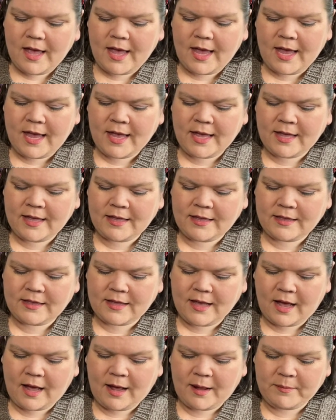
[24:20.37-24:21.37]
is,
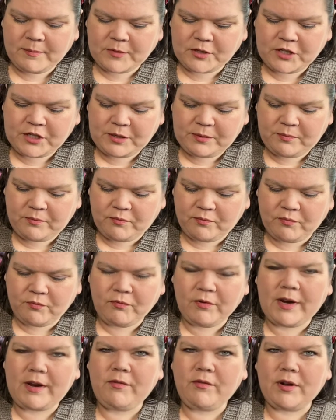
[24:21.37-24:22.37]
she
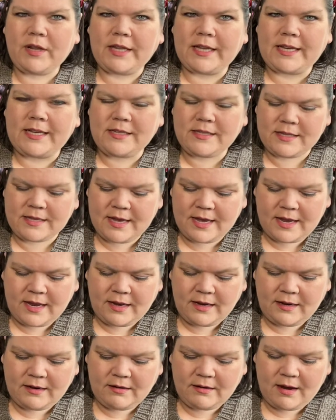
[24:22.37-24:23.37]
re-released
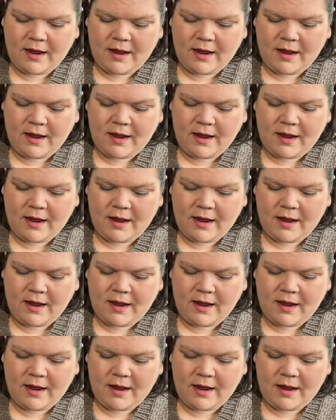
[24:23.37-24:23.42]
it